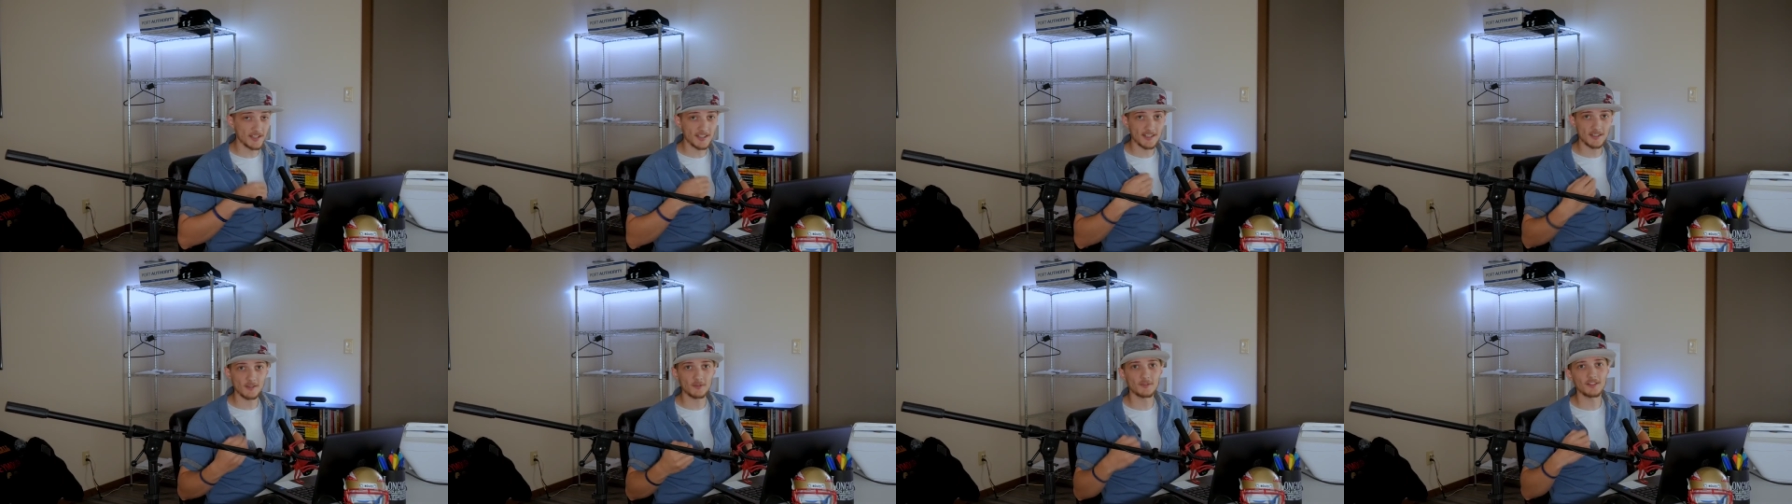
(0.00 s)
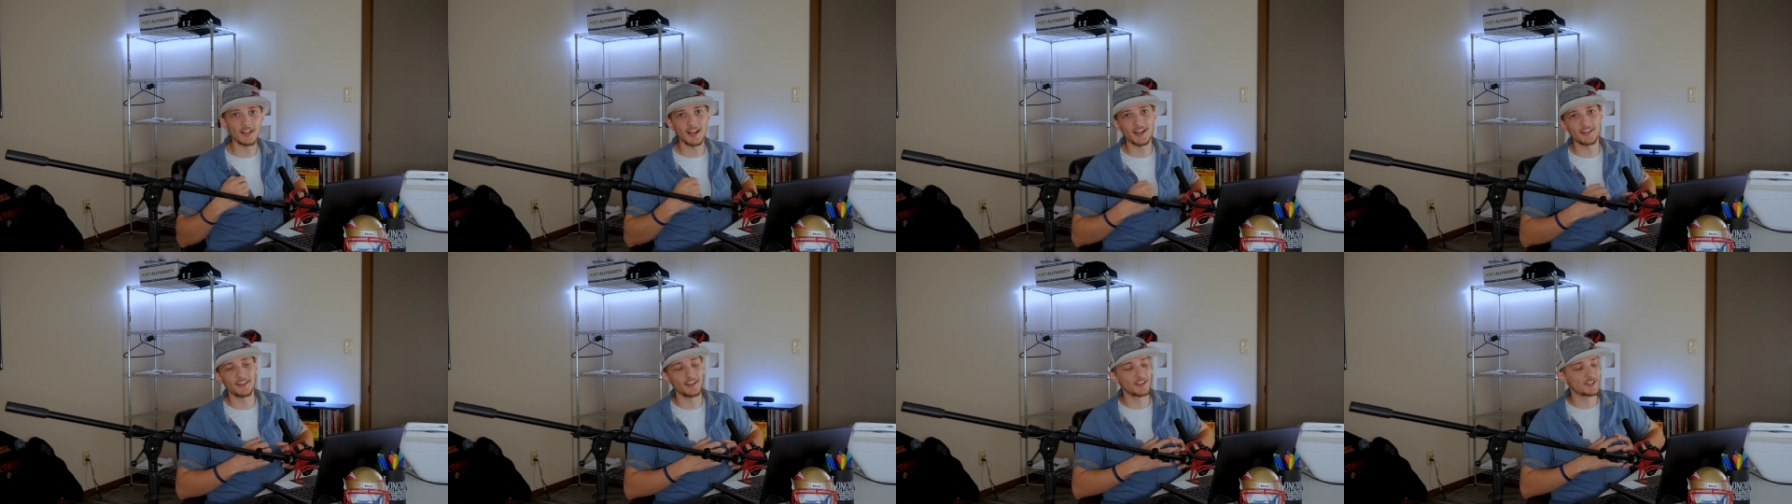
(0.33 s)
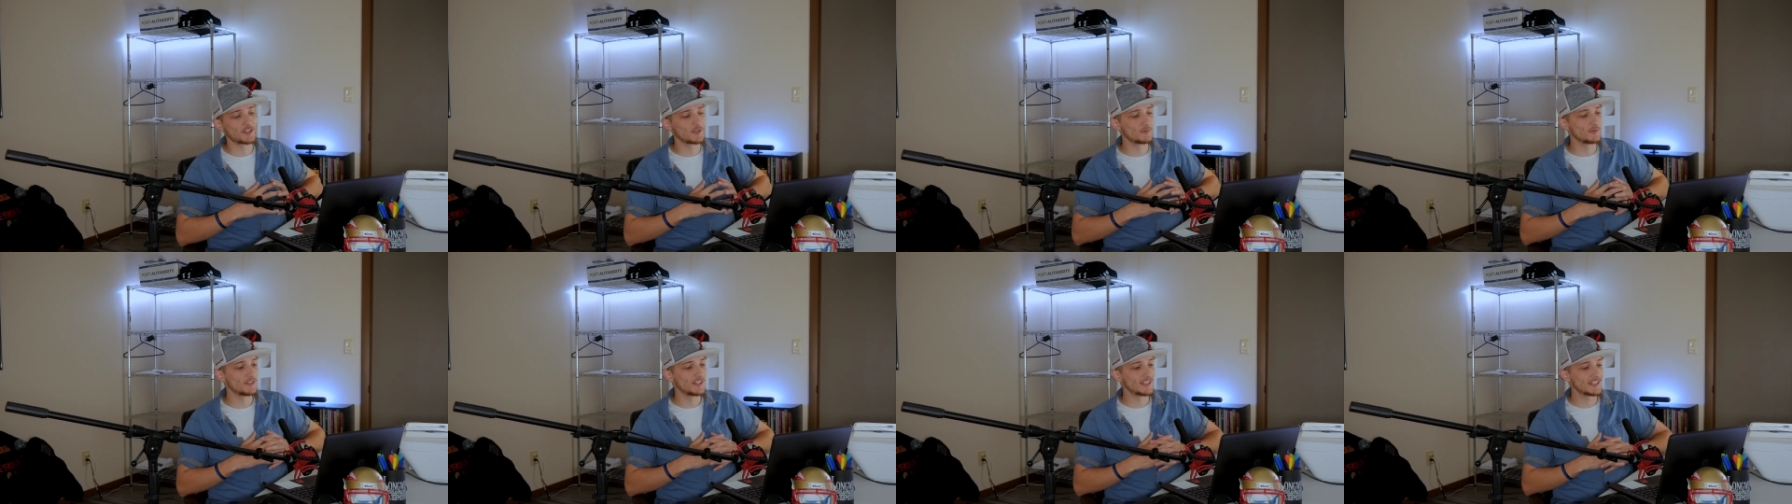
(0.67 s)
be so glad
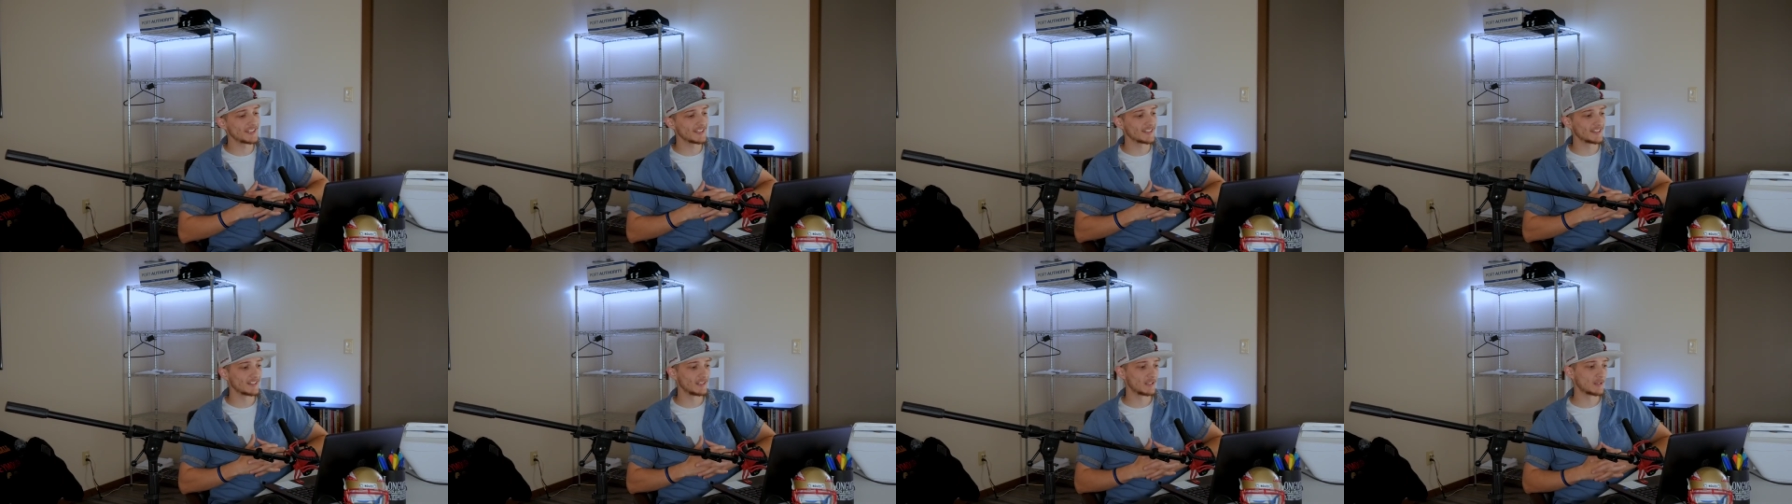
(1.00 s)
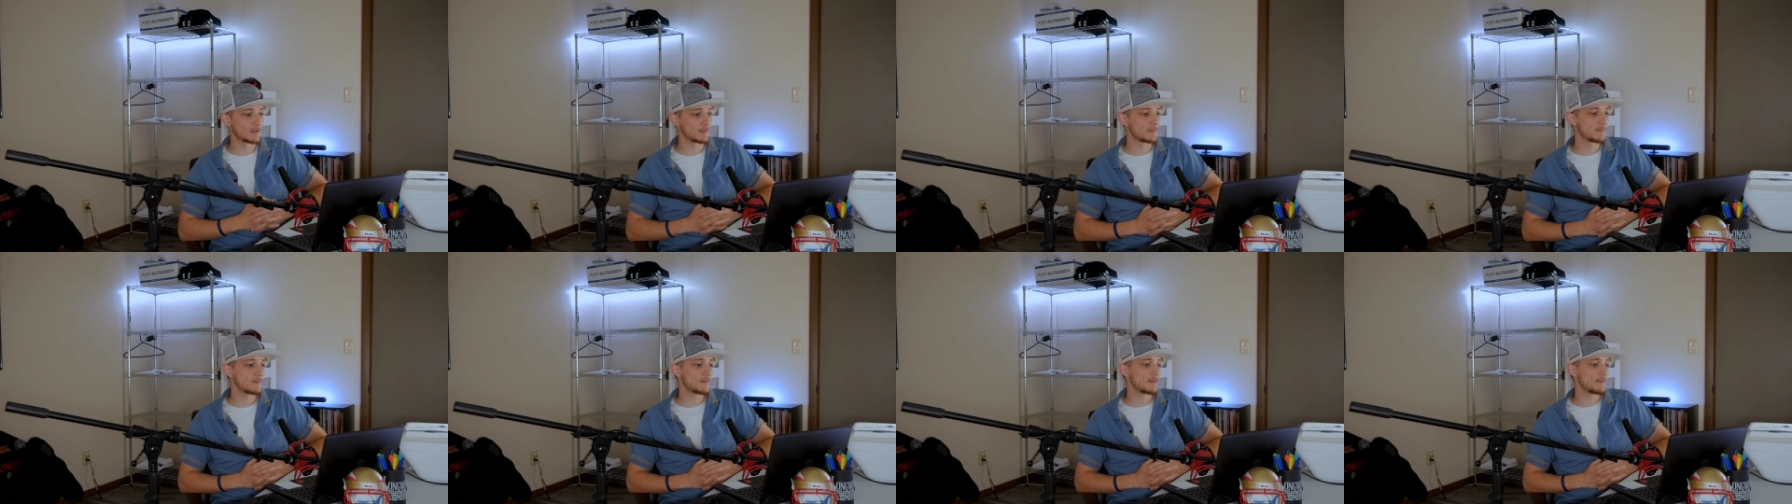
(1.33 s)
that you did.